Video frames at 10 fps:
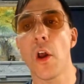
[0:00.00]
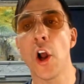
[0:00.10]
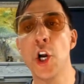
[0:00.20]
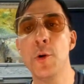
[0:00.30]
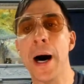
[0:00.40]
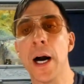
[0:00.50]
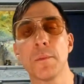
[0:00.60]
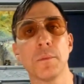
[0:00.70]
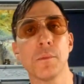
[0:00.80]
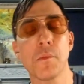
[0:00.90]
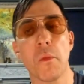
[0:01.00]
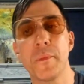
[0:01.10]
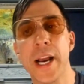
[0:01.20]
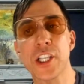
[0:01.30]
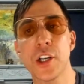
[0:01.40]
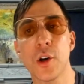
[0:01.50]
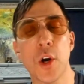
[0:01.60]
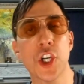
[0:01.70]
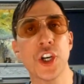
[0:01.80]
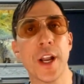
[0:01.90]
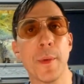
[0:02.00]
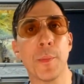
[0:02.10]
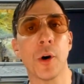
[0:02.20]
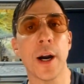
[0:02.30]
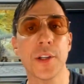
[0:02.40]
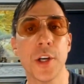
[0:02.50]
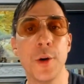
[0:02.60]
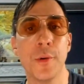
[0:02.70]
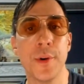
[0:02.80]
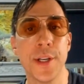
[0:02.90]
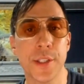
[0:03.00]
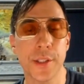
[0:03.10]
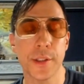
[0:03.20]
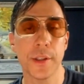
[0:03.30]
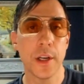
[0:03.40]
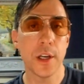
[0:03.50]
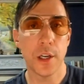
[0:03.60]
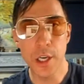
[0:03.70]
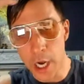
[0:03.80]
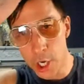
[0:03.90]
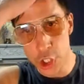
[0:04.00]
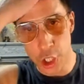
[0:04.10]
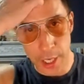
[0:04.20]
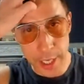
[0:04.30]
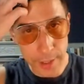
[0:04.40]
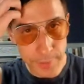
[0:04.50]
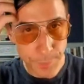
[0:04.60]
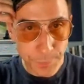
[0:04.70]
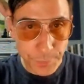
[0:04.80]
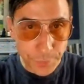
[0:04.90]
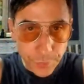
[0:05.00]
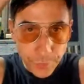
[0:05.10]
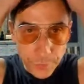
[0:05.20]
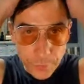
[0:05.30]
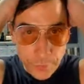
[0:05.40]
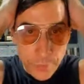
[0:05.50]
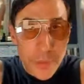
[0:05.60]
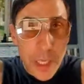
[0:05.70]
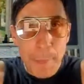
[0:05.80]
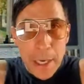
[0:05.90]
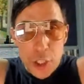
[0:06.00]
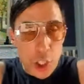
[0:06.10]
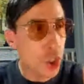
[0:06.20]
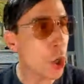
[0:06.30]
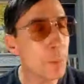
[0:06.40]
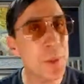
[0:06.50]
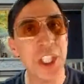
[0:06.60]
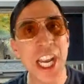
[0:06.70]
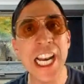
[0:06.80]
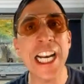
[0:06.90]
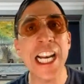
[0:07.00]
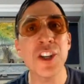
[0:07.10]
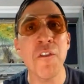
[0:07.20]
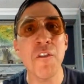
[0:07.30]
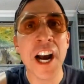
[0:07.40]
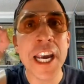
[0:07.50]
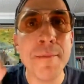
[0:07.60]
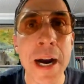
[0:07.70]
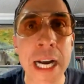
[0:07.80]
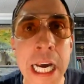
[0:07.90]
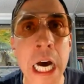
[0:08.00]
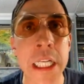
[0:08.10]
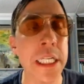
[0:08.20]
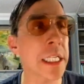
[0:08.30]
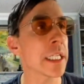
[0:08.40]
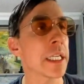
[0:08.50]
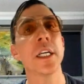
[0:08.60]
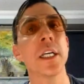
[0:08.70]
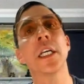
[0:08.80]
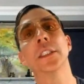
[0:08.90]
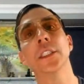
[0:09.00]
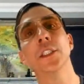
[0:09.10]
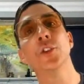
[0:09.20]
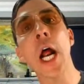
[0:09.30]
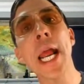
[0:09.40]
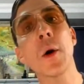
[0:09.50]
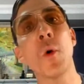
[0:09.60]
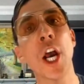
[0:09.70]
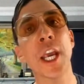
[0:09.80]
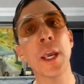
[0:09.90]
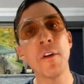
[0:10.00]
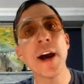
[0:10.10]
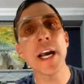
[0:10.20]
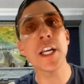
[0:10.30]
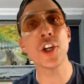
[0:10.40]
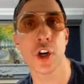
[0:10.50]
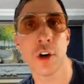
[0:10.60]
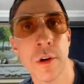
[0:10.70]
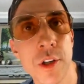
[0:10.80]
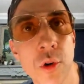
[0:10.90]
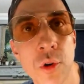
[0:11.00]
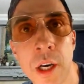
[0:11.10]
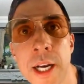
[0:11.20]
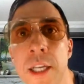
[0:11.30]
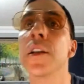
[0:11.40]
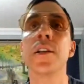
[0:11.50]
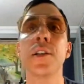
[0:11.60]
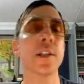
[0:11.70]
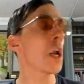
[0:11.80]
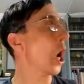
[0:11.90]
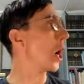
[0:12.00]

Uber. Excellent question, Emma Price. Uber is largely a bunch of job-stealing little fucking muggy cunts, right? Working without insurance or license,